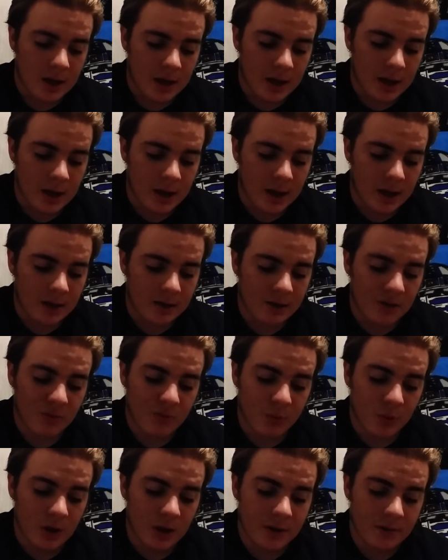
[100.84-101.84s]
And this
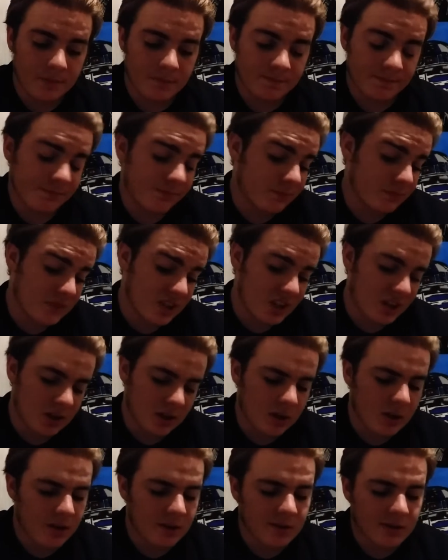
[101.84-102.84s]
one,
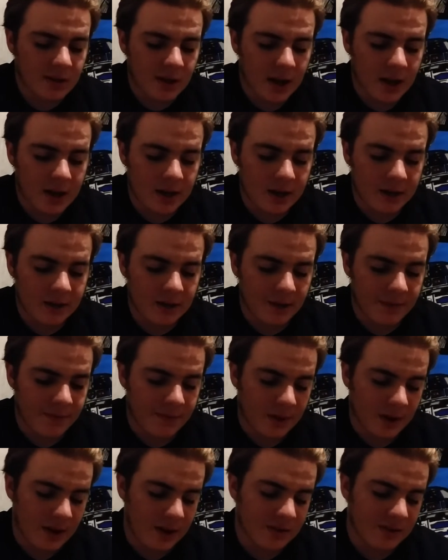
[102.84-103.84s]
it's kind of
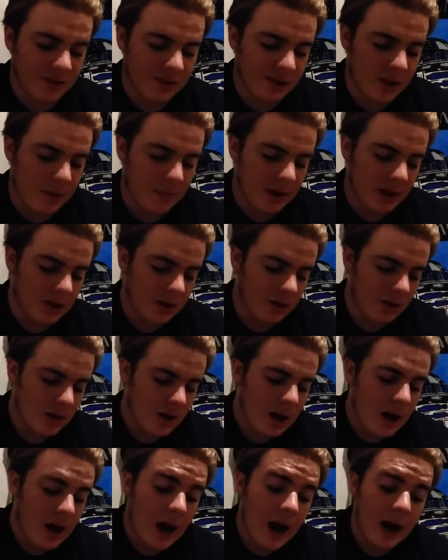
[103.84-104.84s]
different. It's lemon.
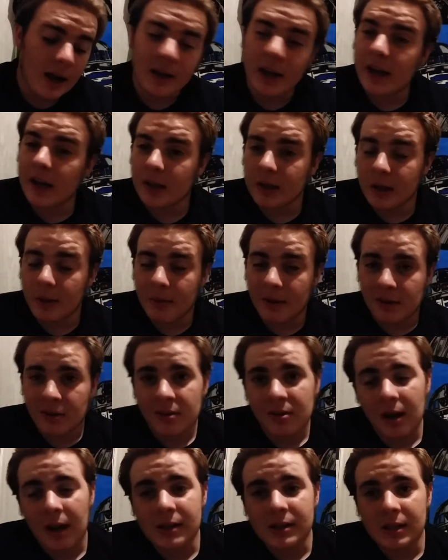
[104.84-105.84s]
I like
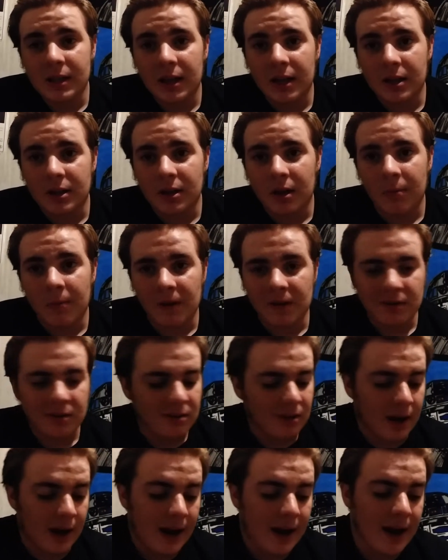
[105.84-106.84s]
lemons. I'll eat
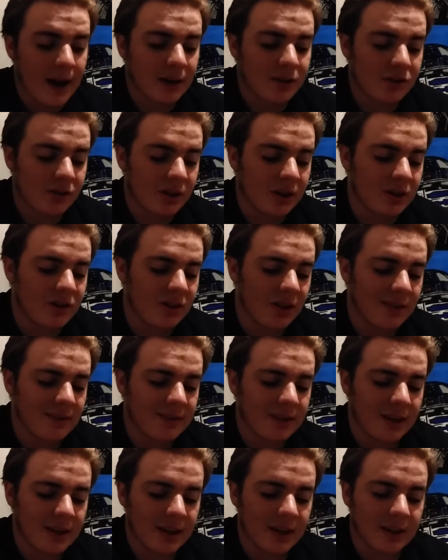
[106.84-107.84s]
lemons. I actually
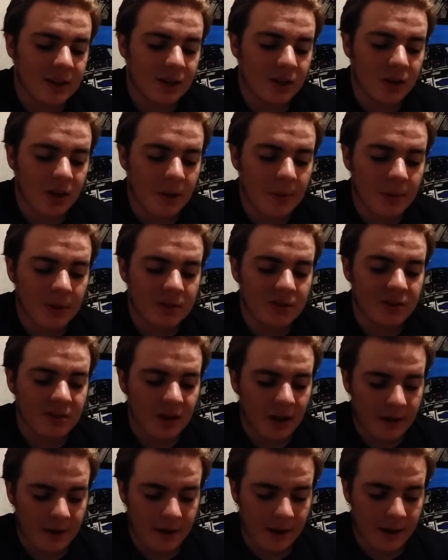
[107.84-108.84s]
just eat lemons.
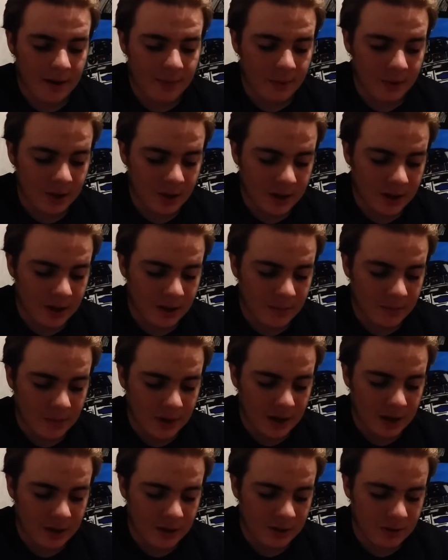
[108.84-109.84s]
I'm not really
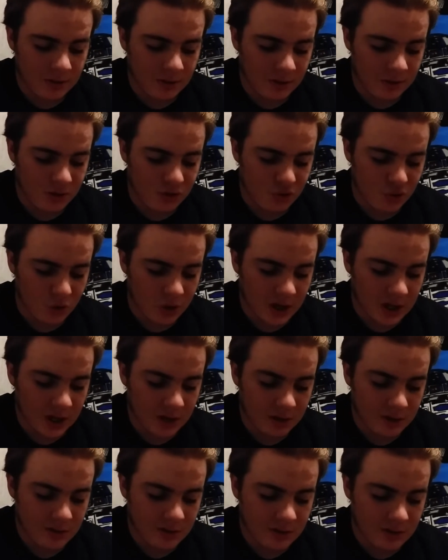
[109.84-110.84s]
big into the
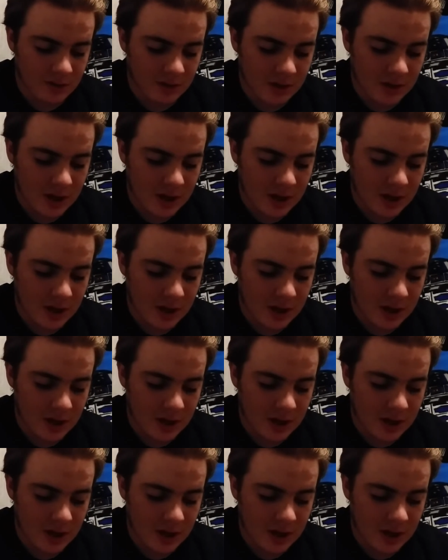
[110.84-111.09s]
drinks.